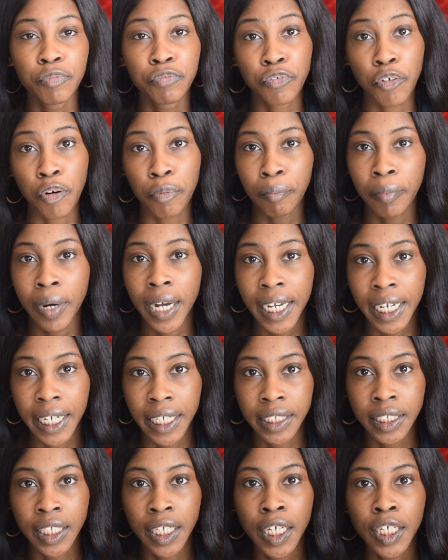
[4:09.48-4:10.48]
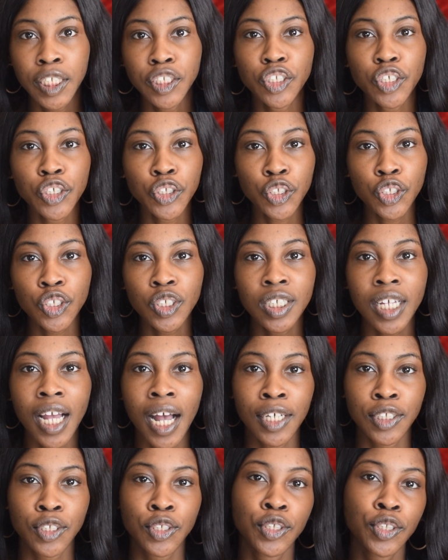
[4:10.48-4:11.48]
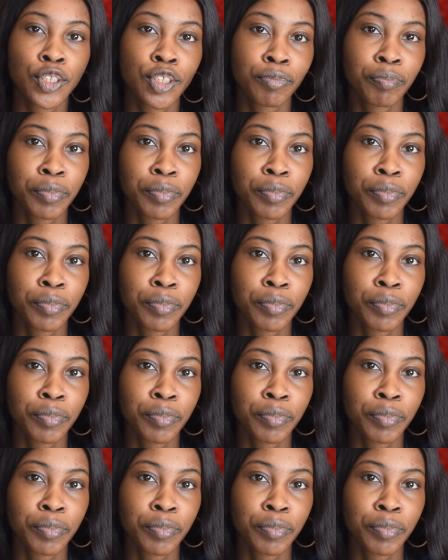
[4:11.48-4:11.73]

For mine, they usually ask you to